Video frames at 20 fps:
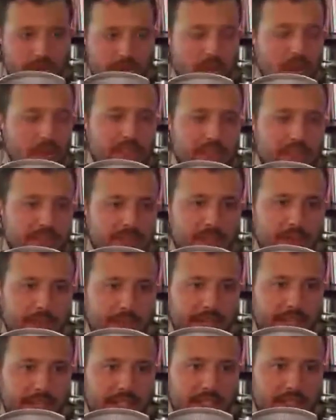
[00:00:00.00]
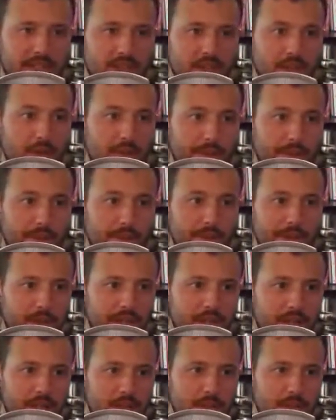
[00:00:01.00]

or listen to the podcast know about Quick Kick